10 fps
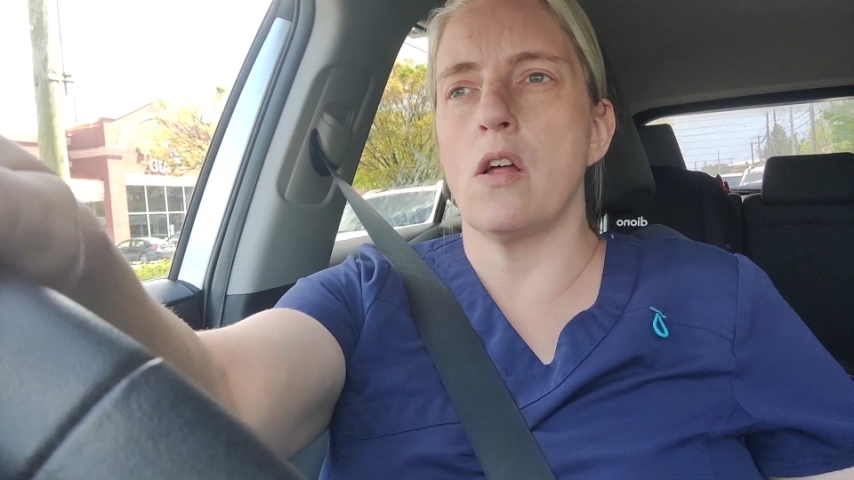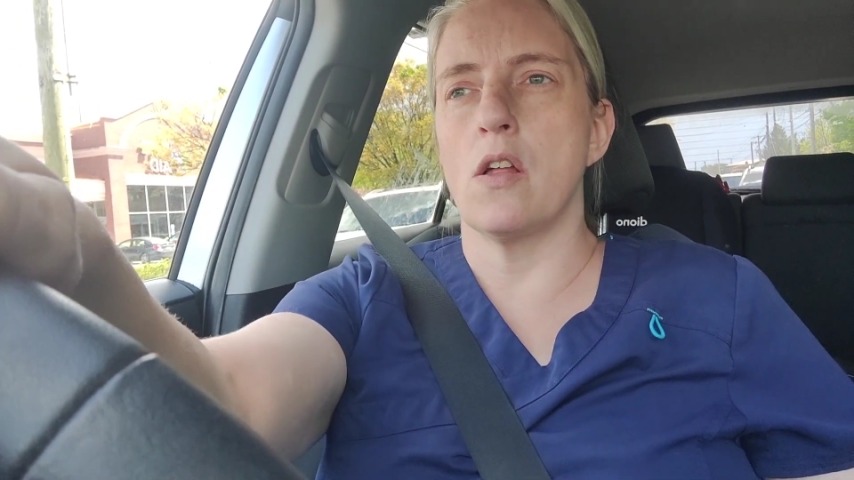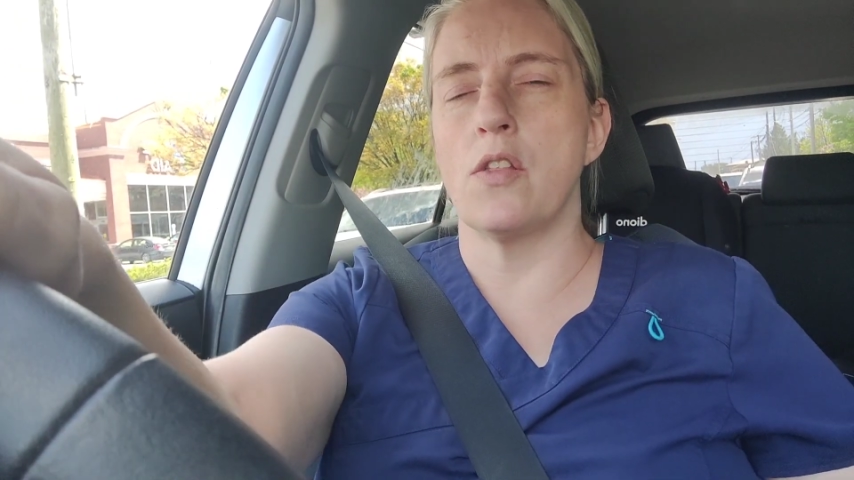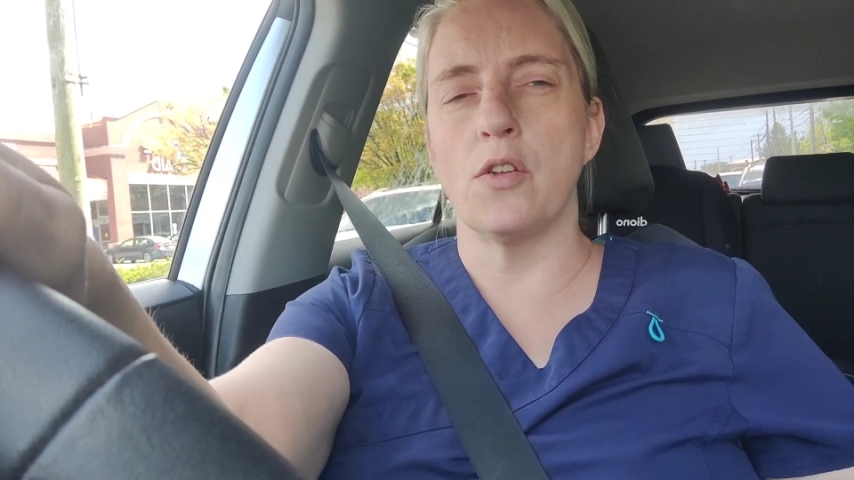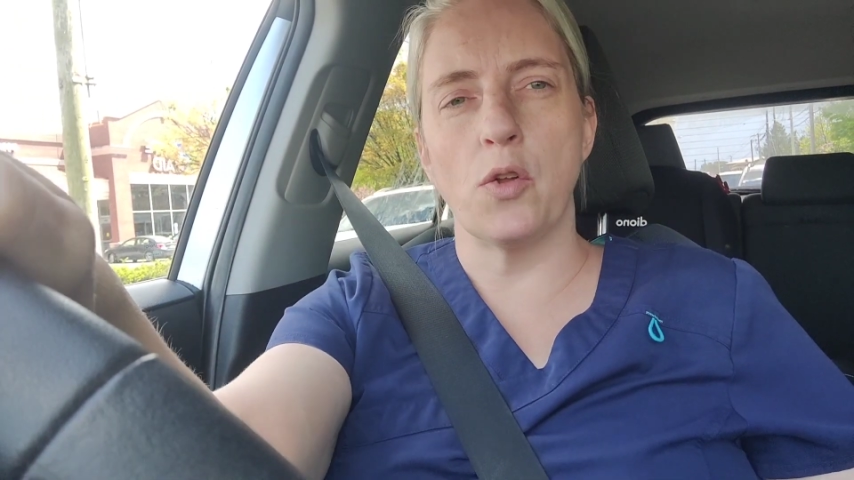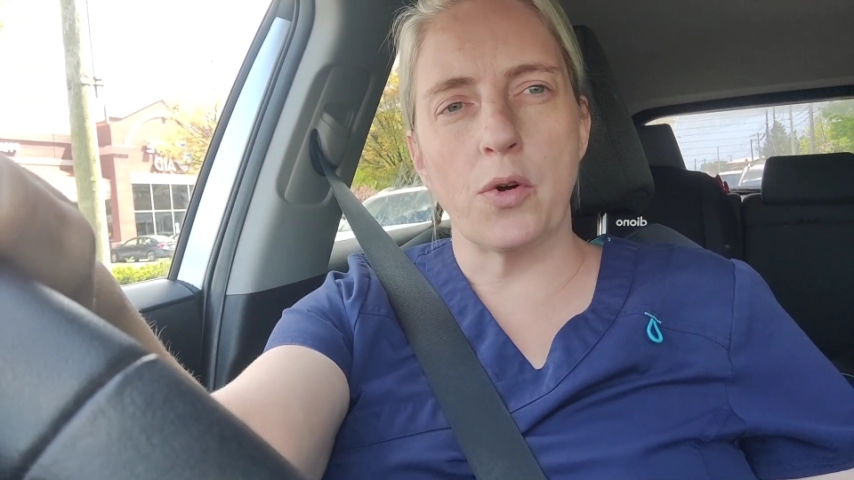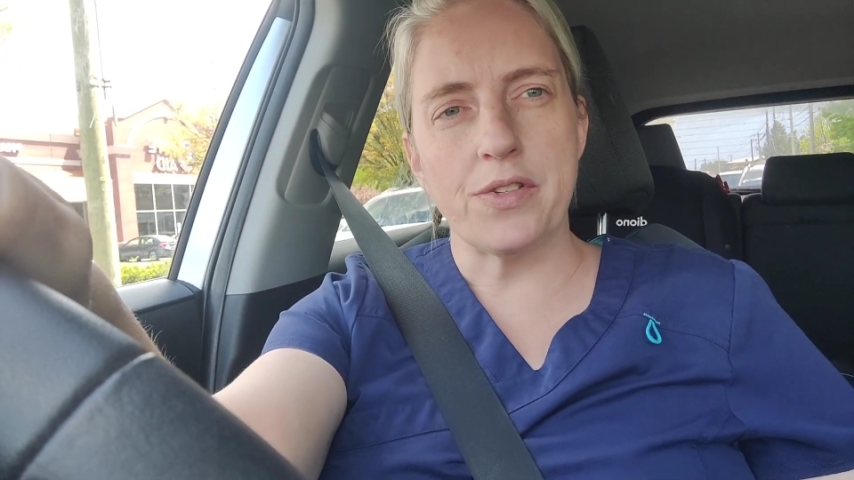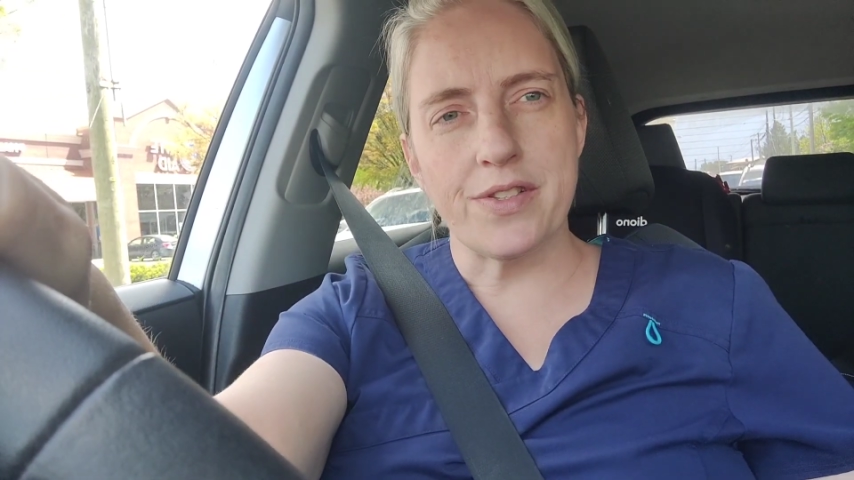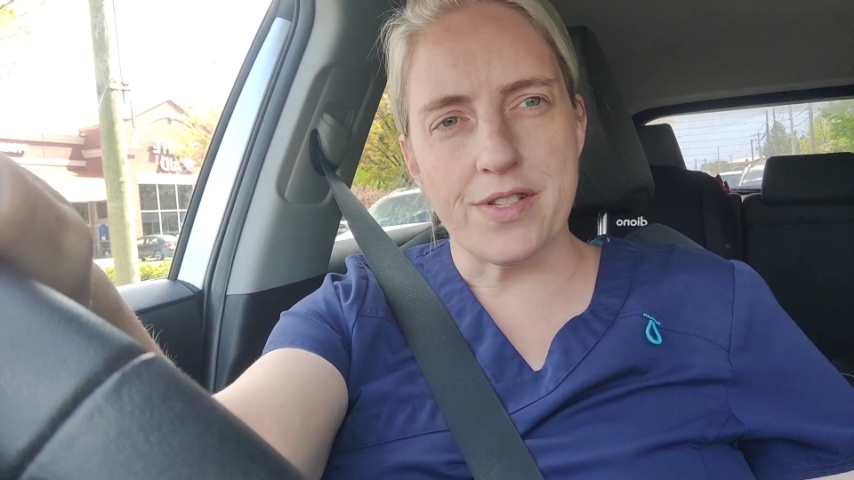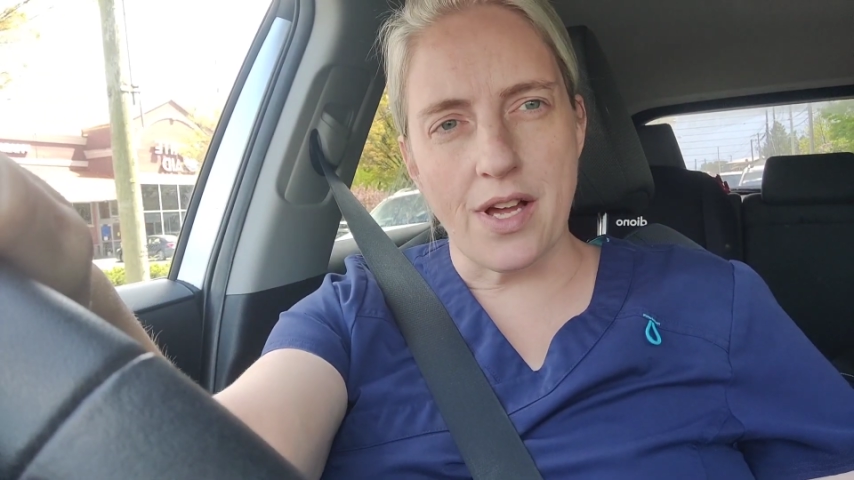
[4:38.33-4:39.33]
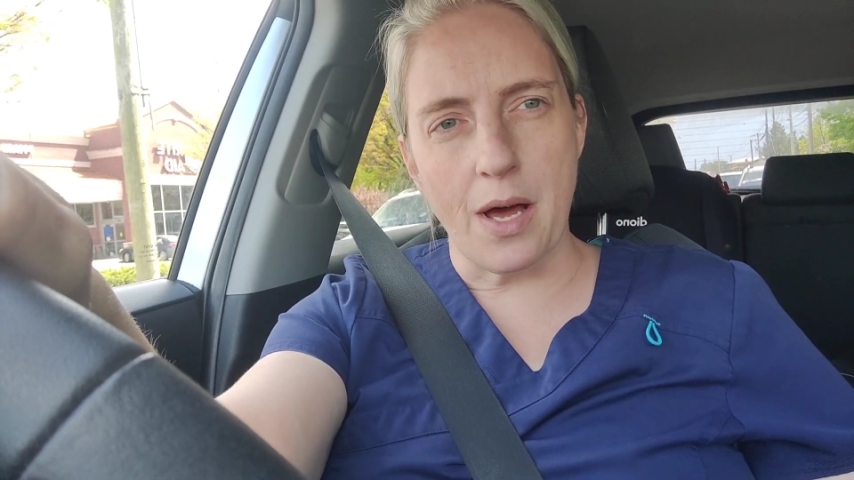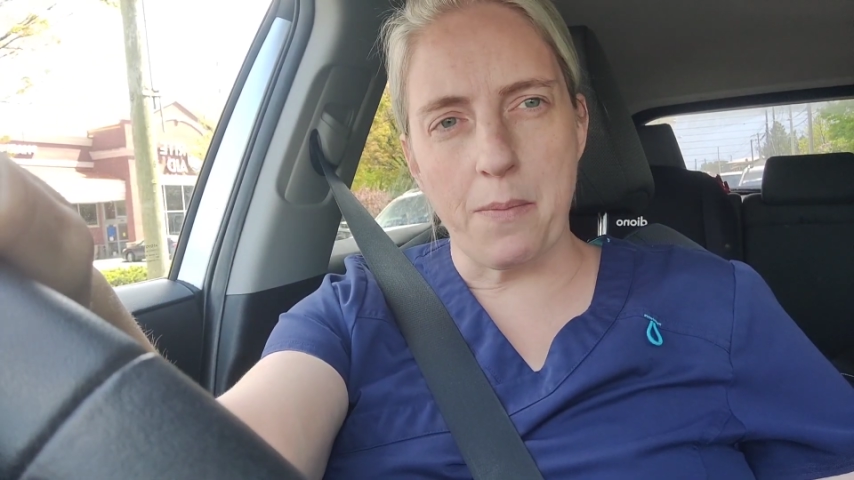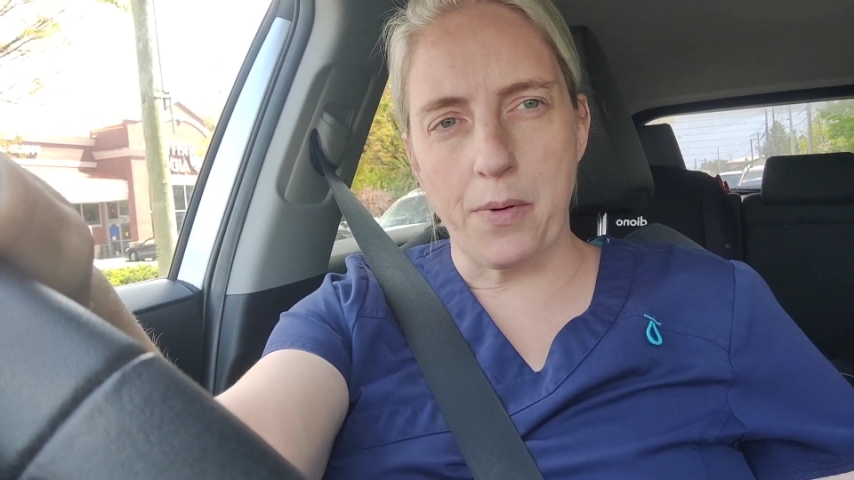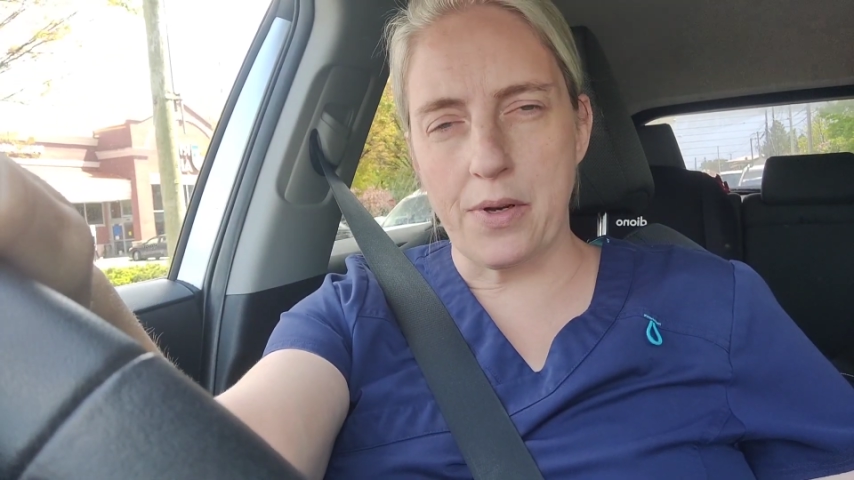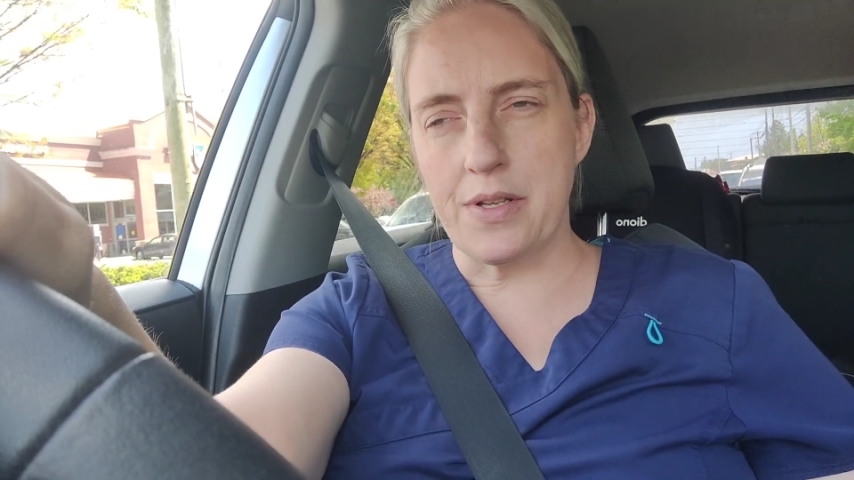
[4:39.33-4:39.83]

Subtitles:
The Lord does not put